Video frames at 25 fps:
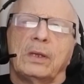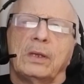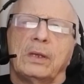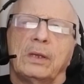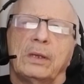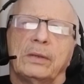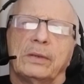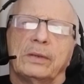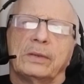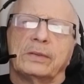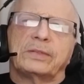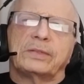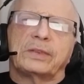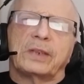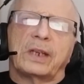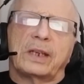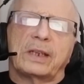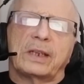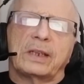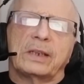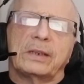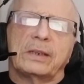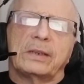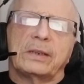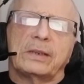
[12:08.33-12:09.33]
The
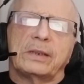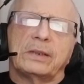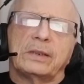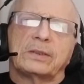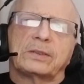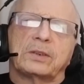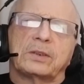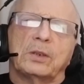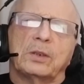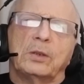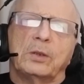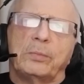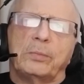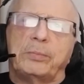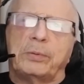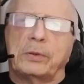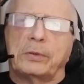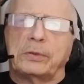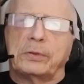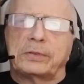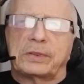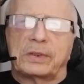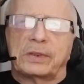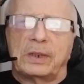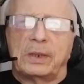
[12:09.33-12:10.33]
second is called
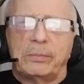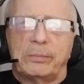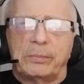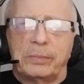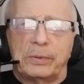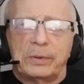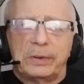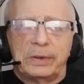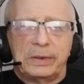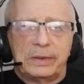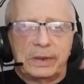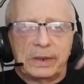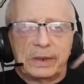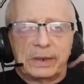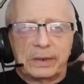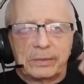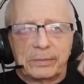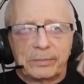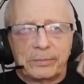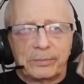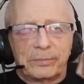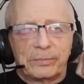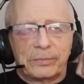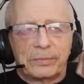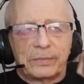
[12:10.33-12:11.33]
pursed lip breathing,
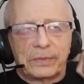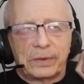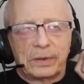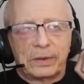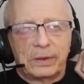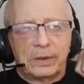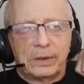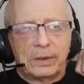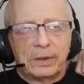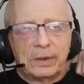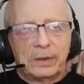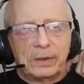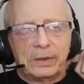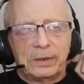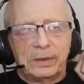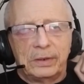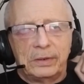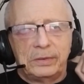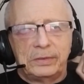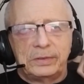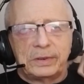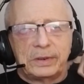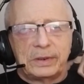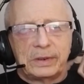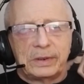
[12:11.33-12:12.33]

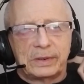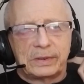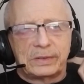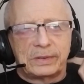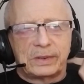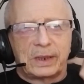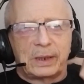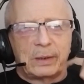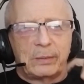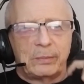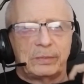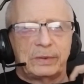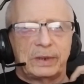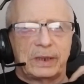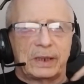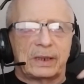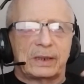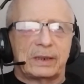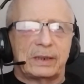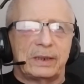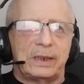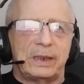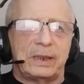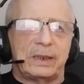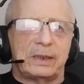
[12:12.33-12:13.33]
using the same
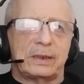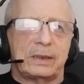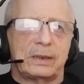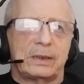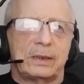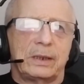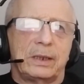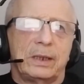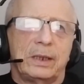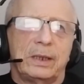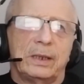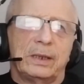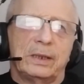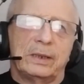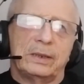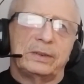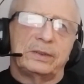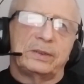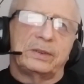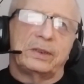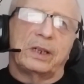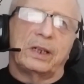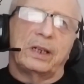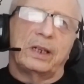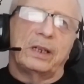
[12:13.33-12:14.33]
technique as
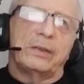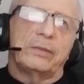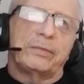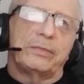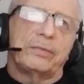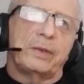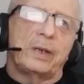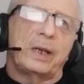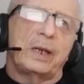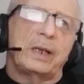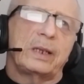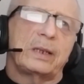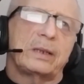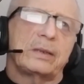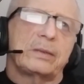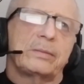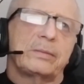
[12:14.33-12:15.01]
diaphragmatic